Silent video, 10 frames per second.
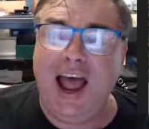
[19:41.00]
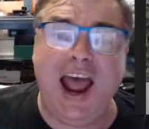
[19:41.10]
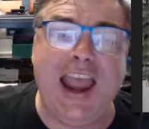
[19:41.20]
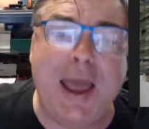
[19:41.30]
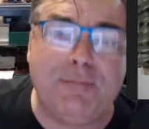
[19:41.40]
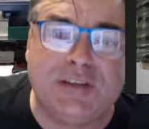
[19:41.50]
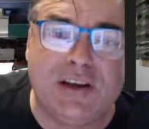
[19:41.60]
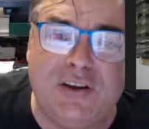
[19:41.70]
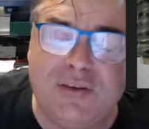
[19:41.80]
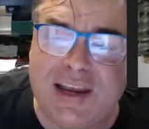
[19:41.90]
I
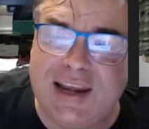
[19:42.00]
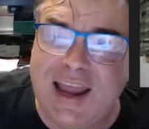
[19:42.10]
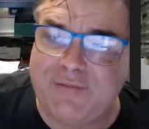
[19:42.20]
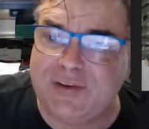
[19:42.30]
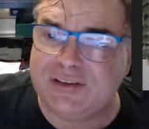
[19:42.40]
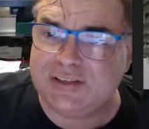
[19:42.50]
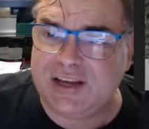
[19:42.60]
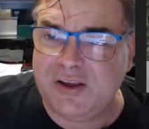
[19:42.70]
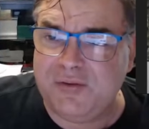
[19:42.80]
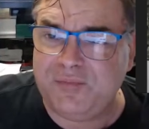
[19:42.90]
absolutely love it.
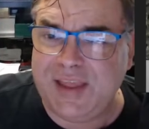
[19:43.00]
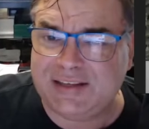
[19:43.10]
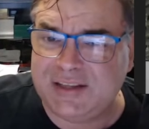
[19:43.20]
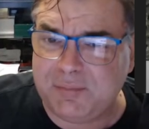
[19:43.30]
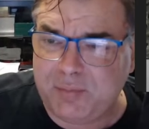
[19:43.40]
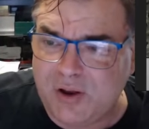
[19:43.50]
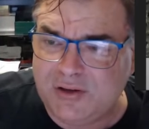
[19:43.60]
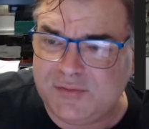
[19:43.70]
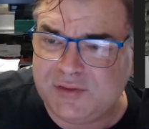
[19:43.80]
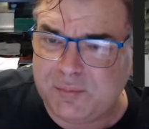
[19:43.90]
So that's the
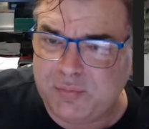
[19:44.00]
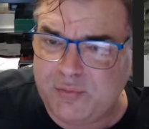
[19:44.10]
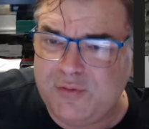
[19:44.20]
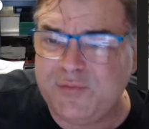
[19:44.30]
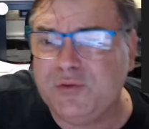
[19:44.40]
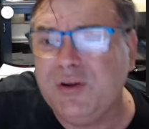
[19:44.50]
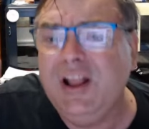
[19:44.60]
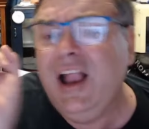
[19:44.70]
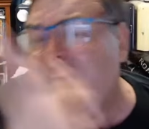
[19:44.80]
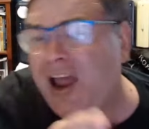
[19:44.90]
Pontiff's approval.
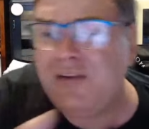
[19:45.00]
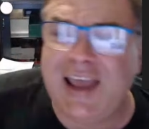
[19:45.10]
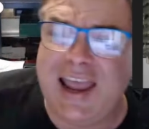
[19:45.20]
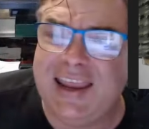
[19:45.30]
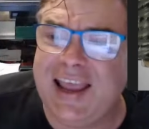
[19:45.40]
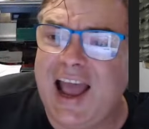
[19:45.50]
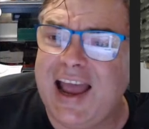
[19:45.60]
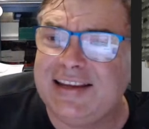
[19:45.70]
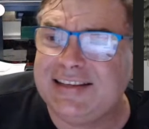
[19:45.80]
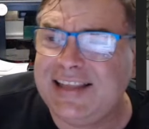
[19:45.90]
Okay,
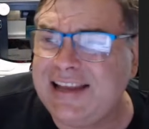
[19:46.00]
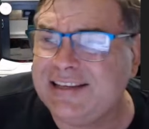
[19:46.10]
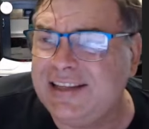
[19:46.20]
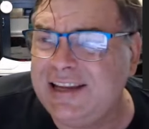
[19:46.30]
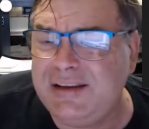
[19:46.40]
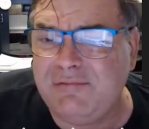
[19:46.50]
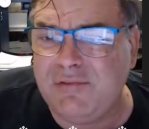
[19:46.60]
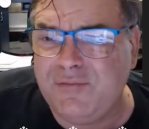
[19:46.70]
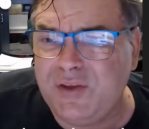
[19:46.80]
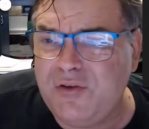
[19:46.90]
guys, that's the
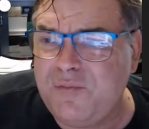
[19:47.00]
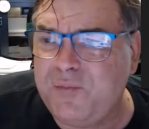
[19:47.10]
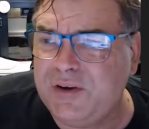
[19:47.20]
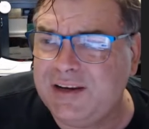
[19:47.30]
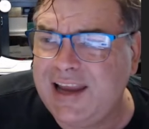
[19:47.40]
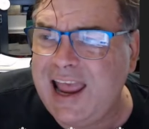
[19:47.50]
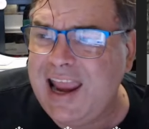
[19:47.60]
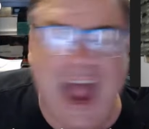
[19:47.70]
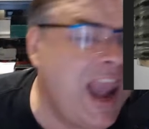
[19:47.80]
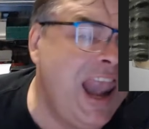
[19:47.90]
review for
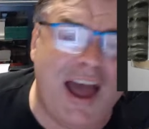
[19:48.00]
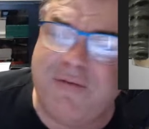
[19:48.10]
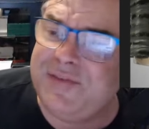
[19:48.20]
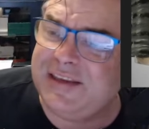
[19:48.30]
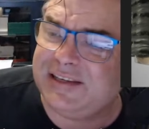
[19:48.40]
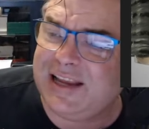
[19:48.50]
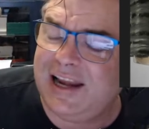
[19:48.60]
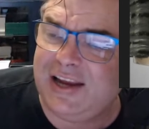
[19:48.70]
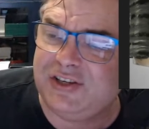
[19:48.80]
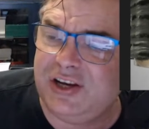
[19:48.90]
today. I love this
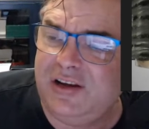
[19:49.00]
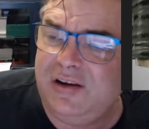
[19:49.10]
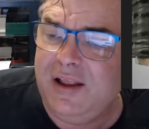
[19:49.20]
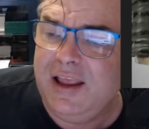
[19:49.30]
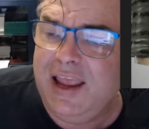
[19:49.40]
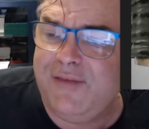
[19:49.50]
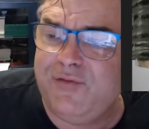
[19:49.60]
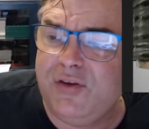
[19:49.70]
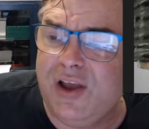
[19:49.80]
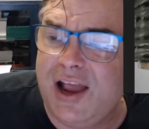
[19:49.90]
collection. if
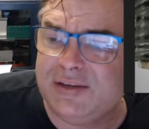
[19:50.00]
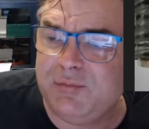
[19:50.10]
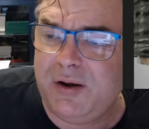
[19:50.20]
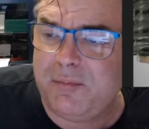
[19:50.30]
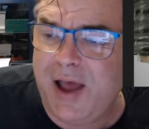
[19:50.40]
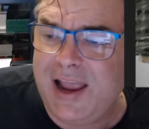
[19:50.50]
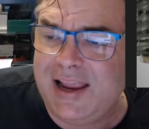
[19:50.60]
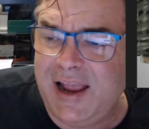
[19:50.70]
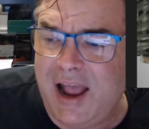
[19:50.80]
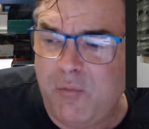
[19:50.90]
you guys want to
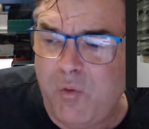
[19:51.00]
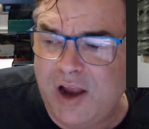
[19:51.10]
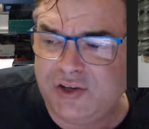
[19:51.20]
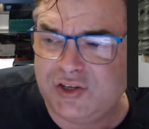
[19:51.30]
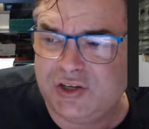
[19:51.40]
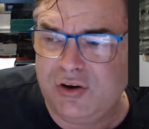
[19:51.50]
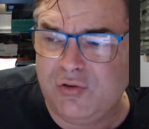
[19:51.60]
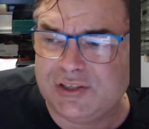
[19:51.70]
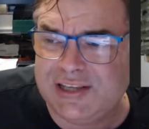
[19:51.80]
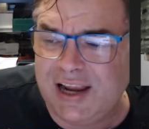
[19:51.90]
buy a watch
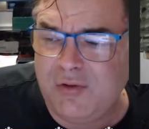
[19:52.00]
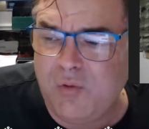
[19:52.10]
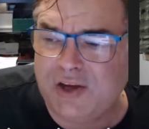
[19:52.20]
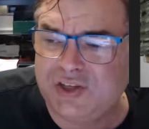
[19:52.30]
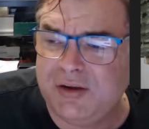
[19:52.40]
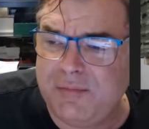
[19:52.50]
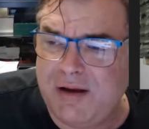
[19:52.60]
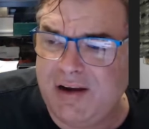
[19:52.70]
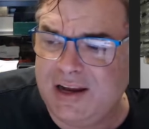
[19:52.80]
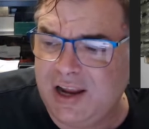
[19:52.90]
or sell a watch in
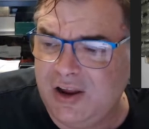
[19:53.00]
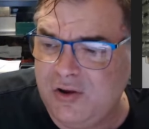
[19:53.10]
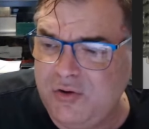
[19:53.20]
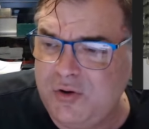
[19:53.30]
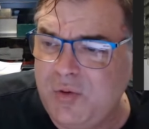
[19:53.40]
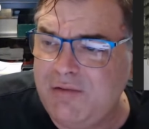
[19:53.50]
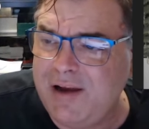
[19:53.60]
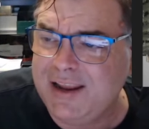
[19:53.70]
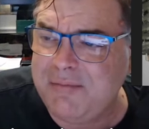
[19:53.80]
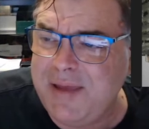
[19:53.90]
America, who do I
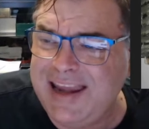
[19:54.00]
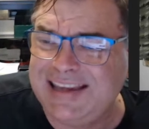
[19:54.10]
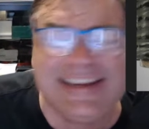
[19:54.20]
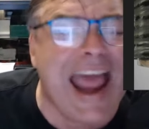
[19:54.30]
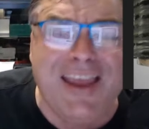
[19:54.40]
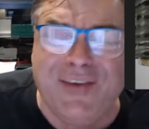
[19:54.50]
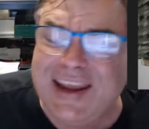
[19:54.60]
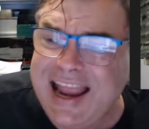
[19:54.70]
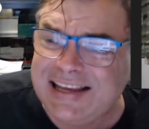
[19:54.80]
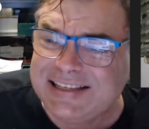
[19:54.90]
recommend?
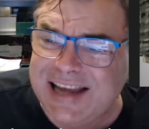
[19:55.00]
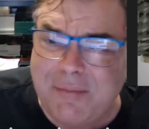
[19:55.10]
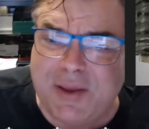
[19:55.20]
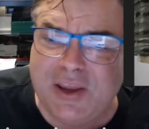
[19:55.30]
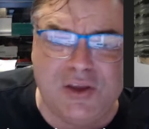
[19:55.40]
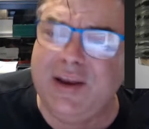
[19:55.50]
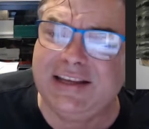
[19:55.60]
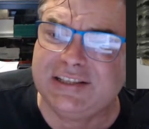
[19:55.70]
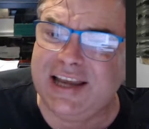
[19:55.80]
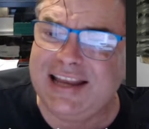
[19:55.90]
David SW.
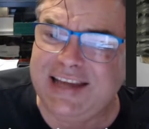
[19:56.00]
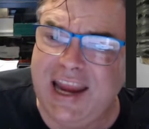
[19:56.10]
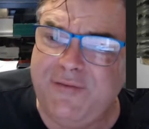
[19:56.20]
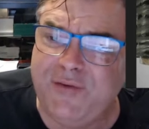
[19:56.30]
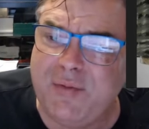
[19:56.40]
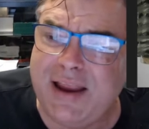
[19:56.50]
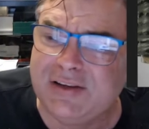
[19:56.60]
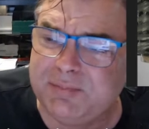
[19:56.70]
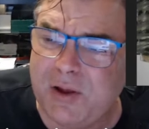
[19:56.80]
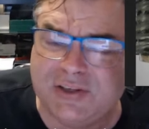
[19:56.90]
Let's hear from
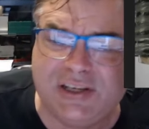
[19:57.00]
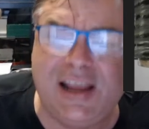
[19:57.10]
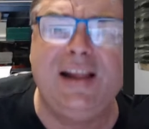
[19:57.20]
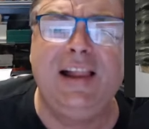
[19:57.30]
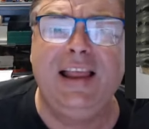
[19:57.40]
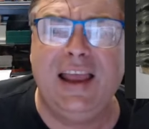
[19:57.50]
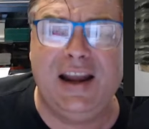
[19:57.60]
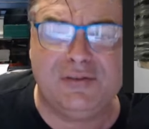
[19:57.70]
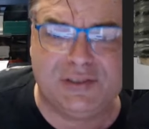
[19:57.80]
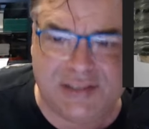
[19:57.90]
our sponsor,
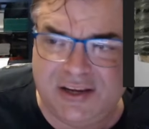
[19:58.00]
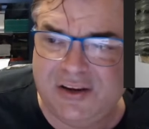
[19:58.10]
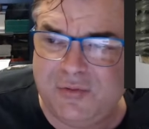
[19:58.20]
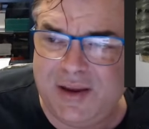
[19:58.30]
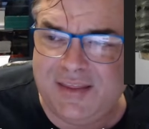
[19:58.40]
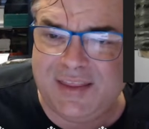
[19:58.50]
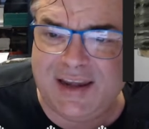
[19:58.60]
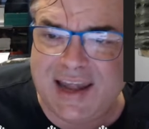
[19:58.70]
and I'll see you in the